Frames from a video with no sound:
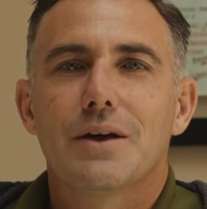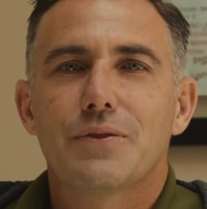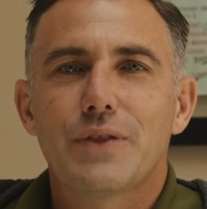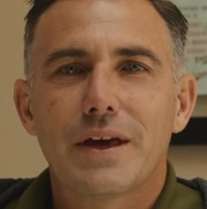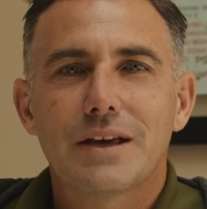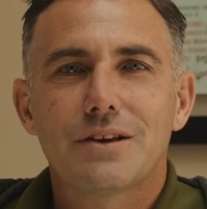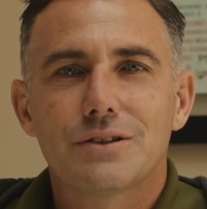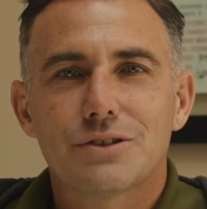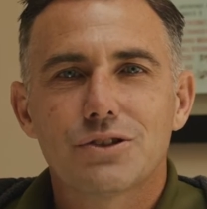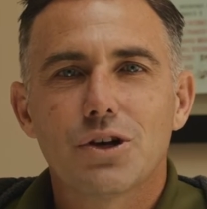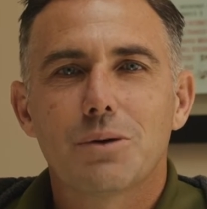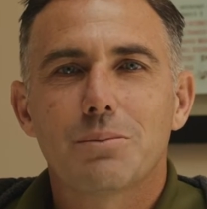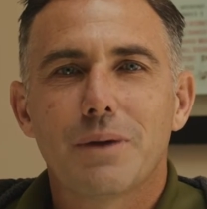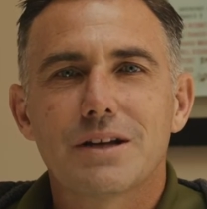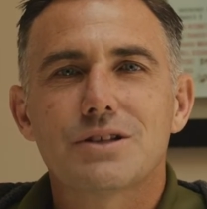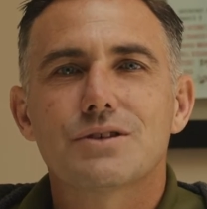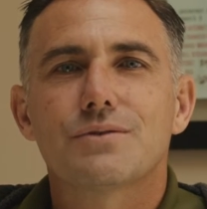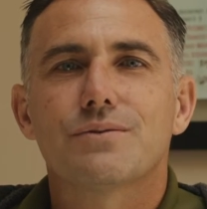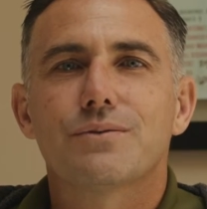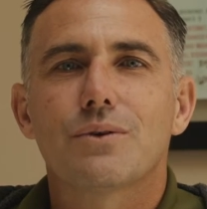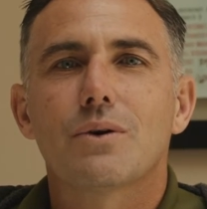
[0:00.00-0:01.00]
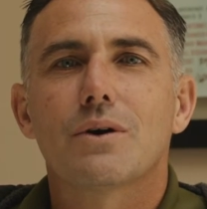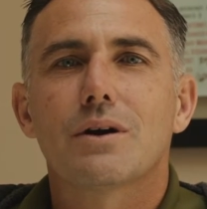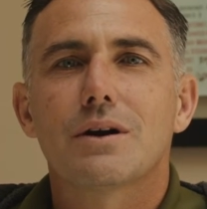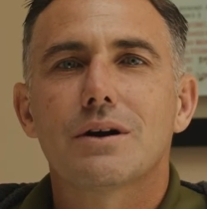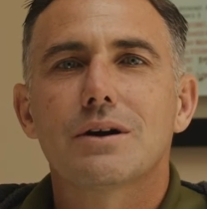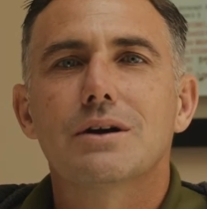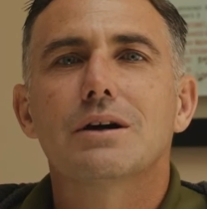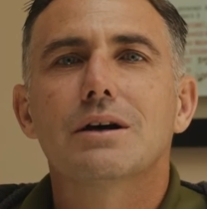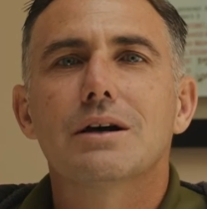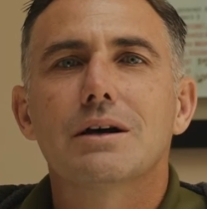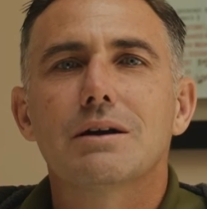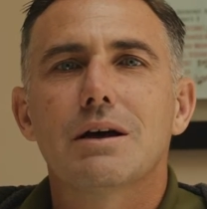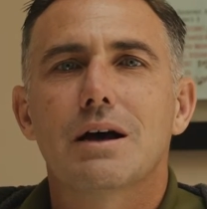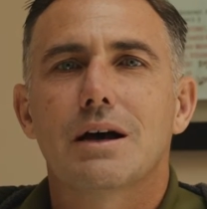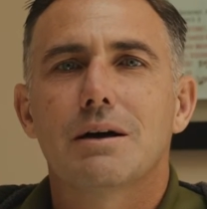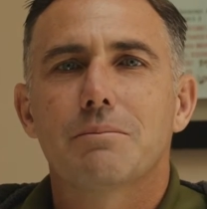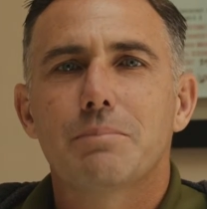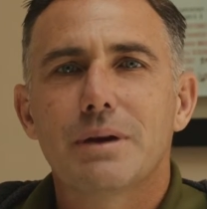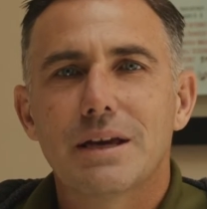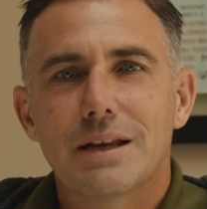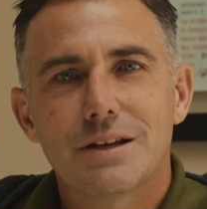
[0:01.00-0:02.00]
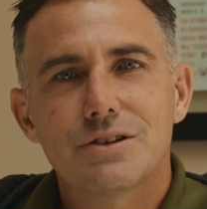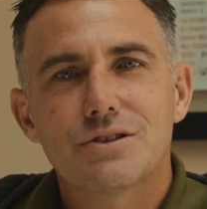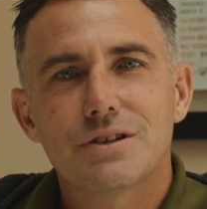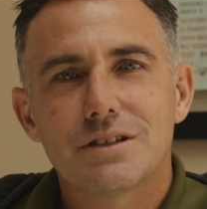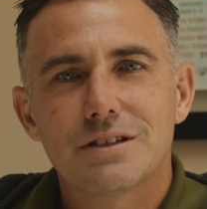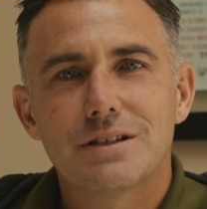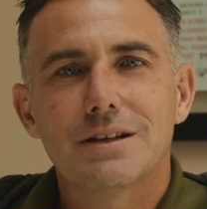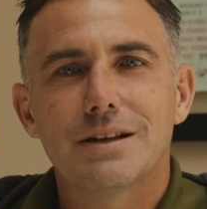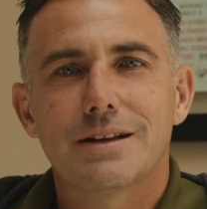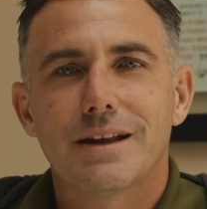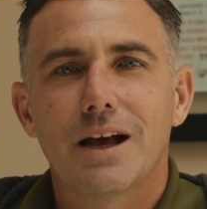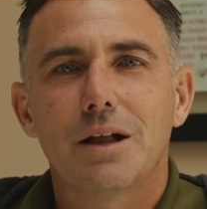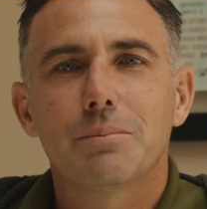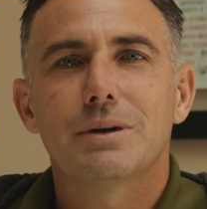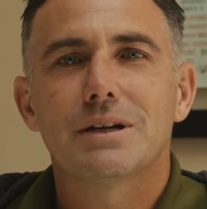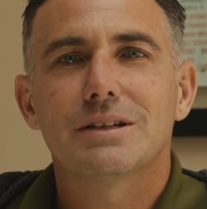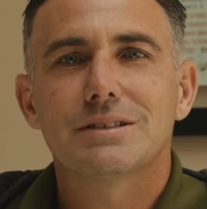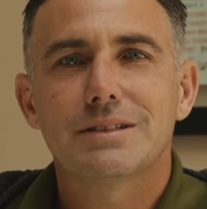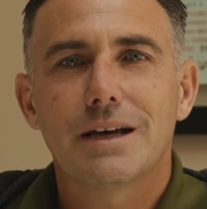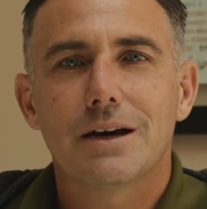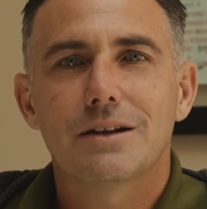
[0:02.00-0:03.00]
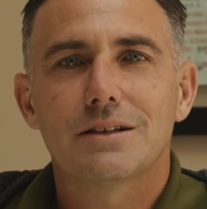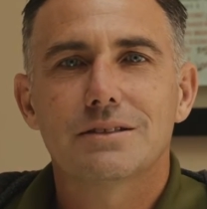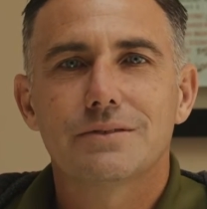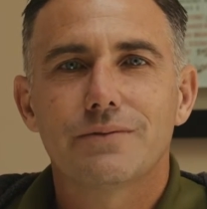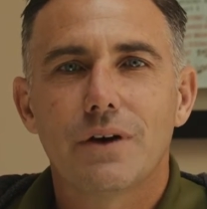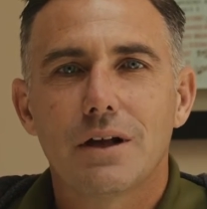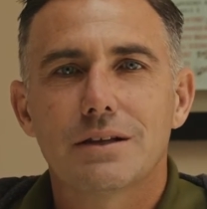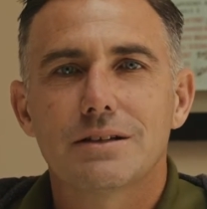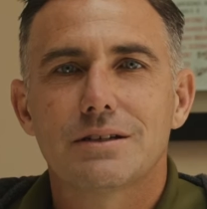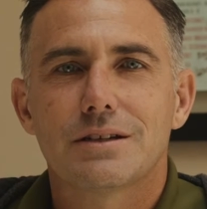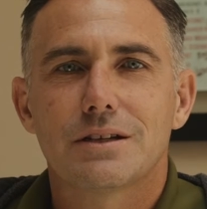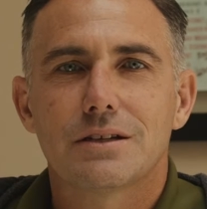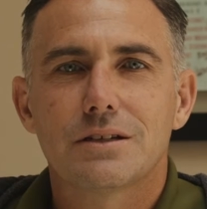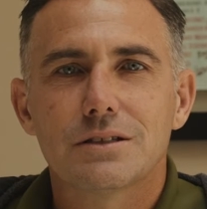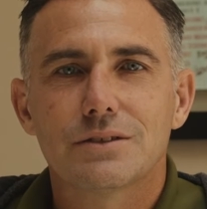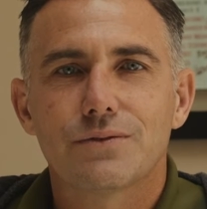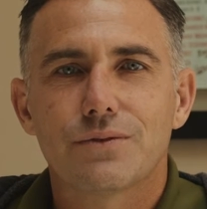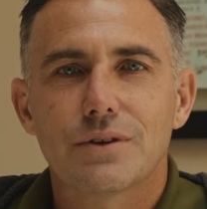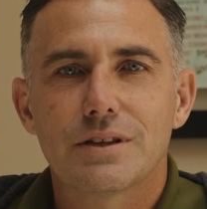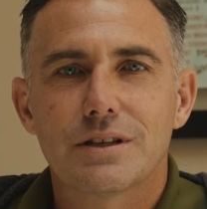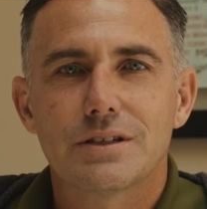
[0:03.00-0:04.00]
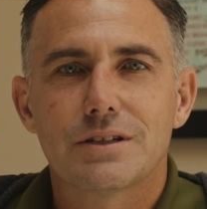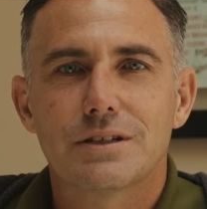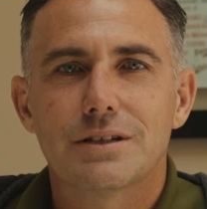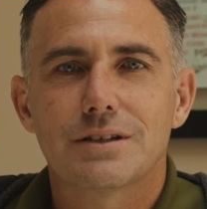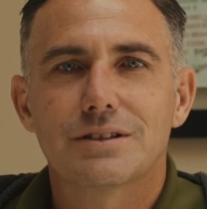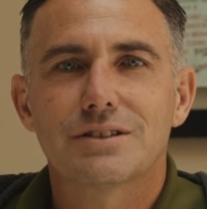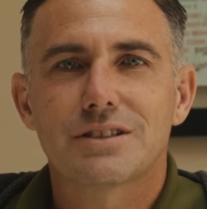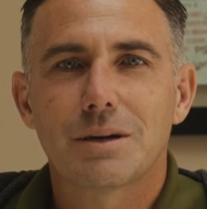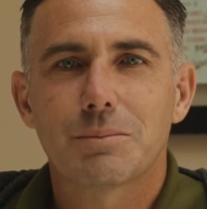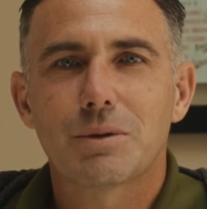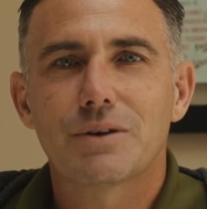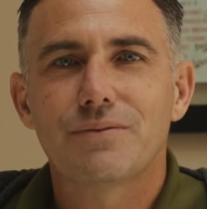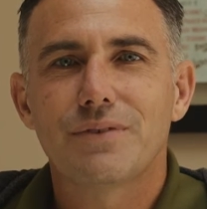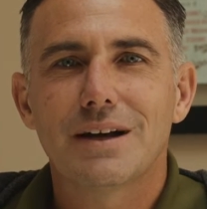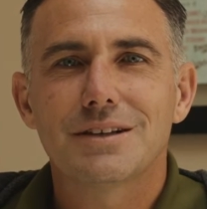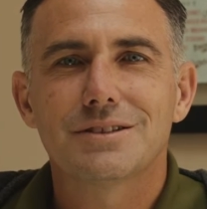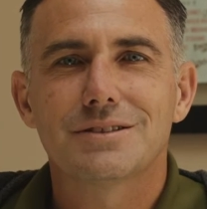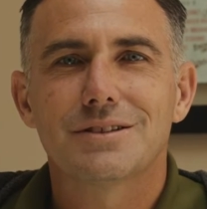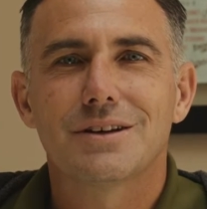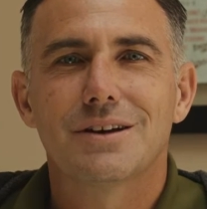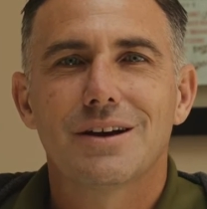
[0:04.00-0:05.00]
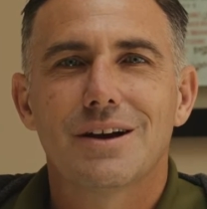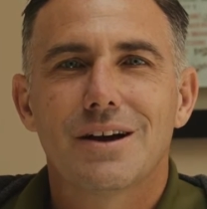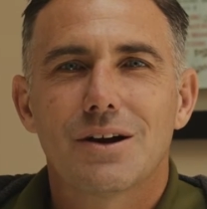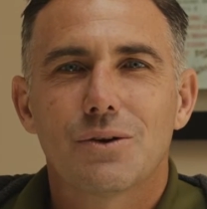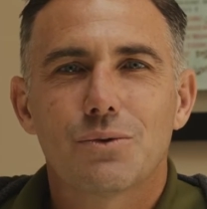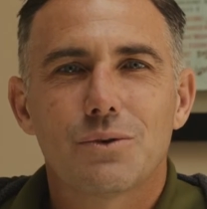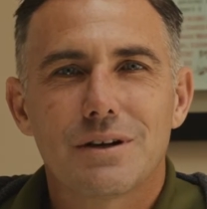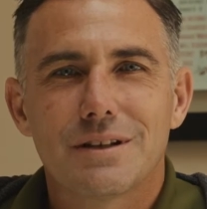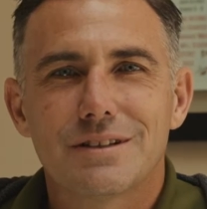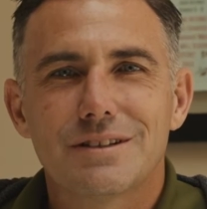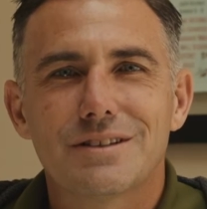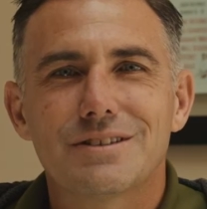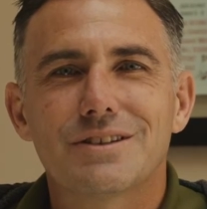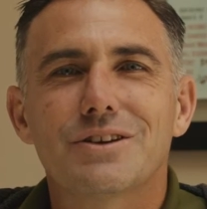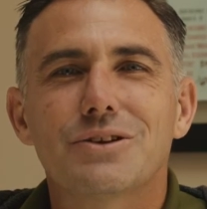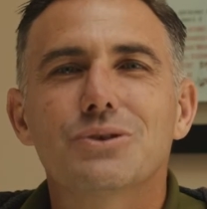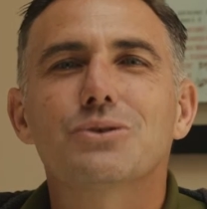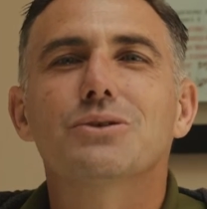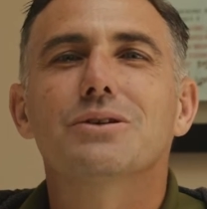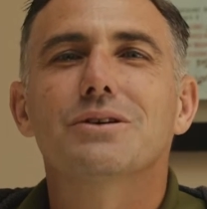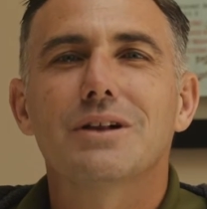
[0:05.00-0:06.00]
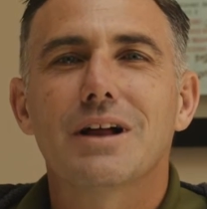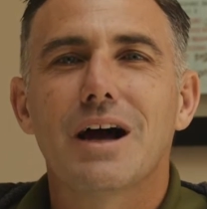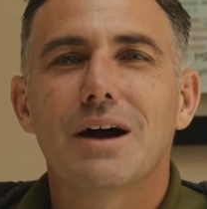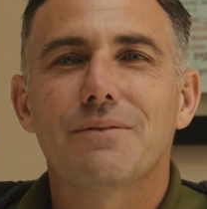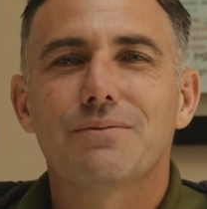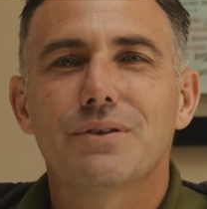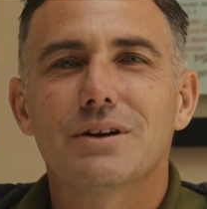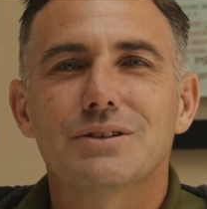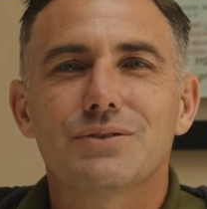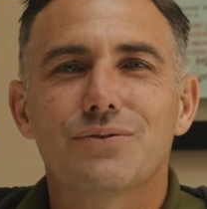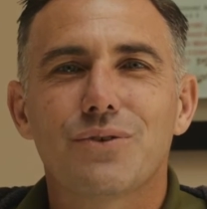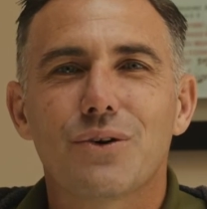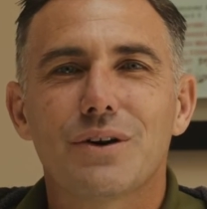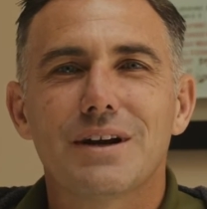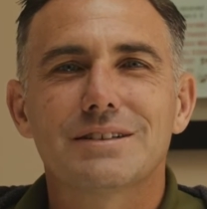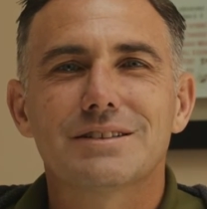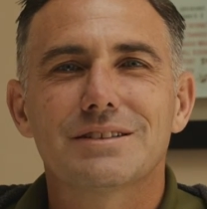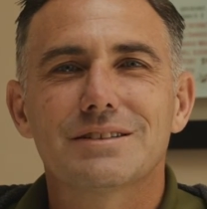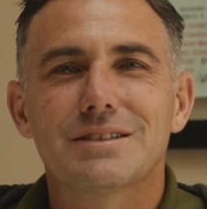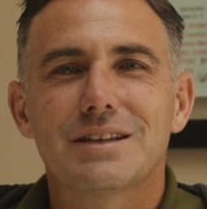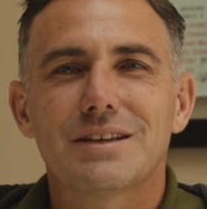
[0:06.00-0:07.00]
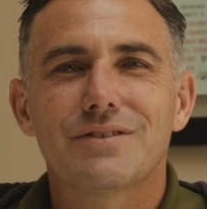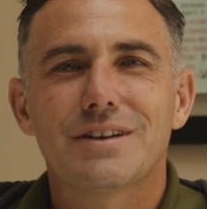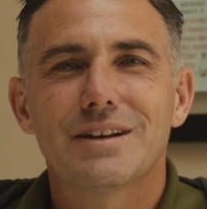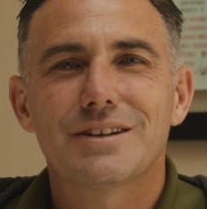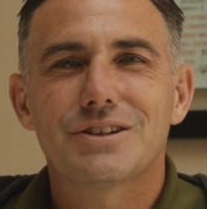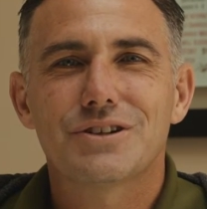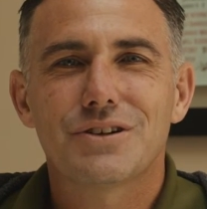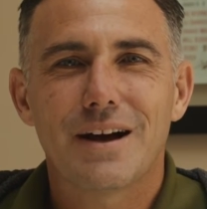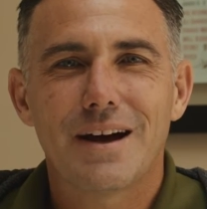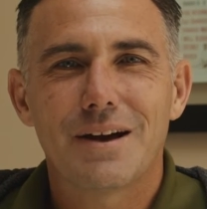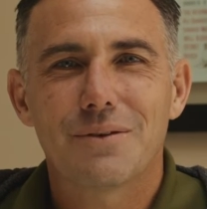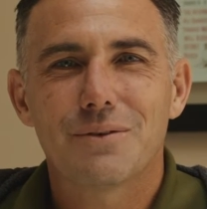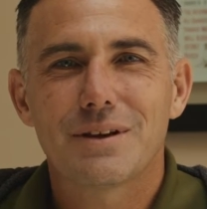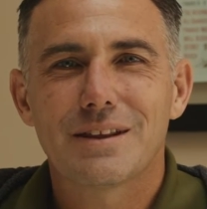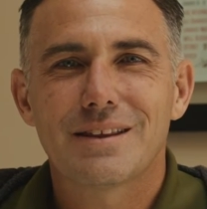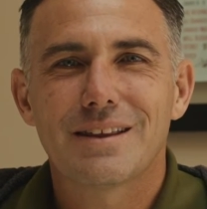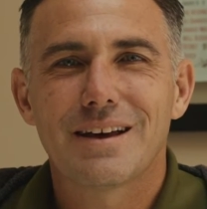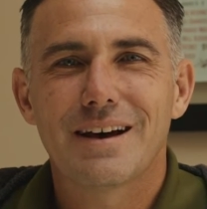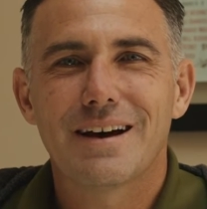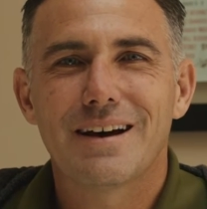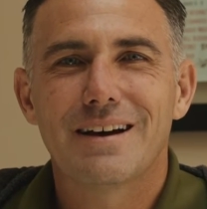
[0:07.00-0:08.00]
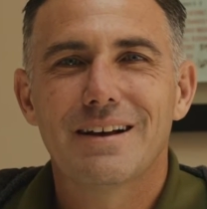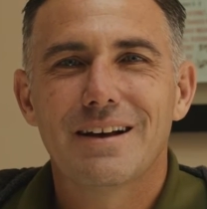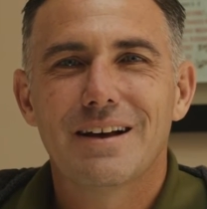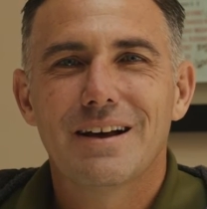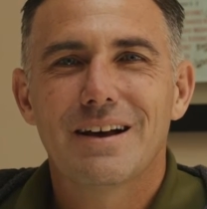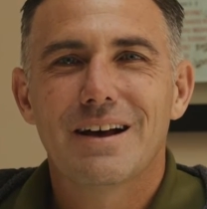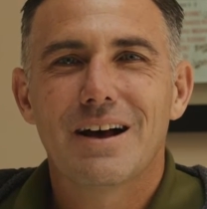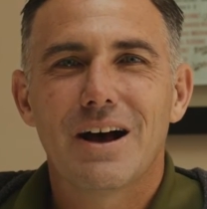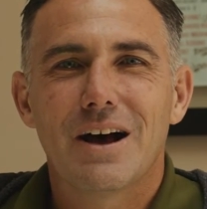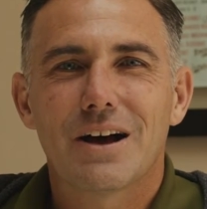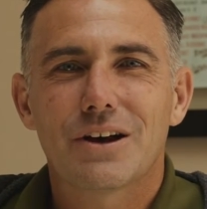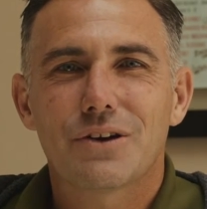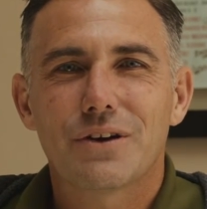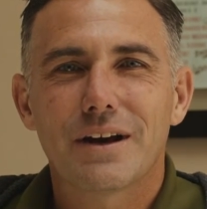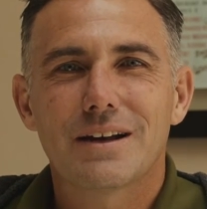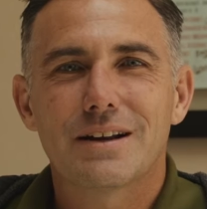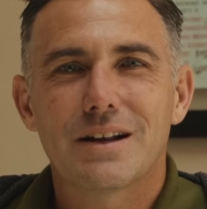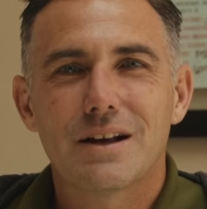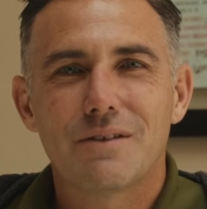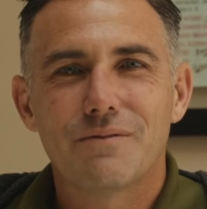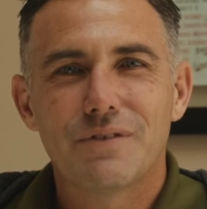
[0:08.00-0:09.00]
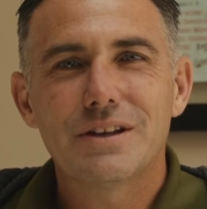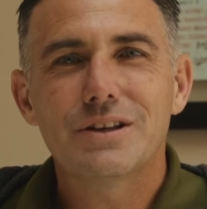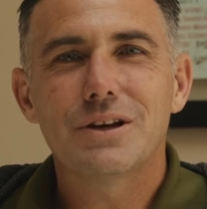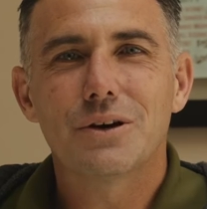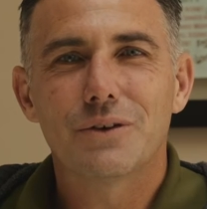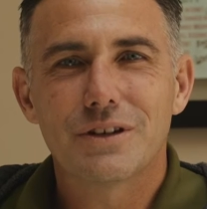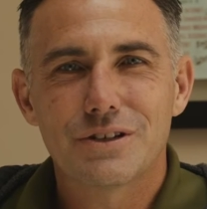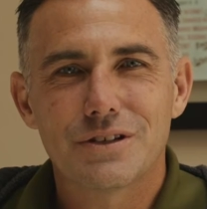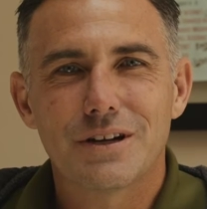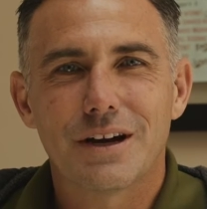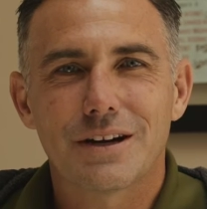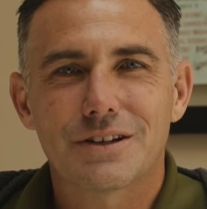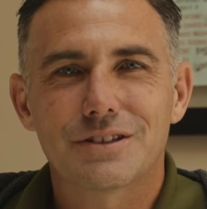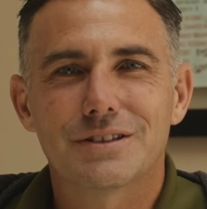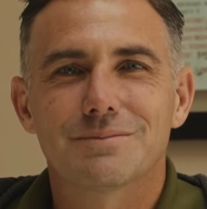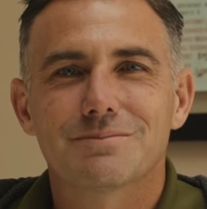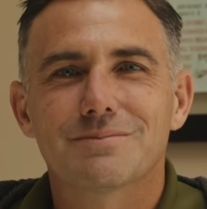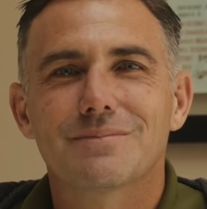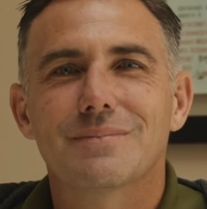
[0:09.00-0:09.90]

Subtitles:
Thank you so much for being interested in helping us out as volunteers for this year's Summerfest, where this is a new little effort for us, given a try with creating a video introduction.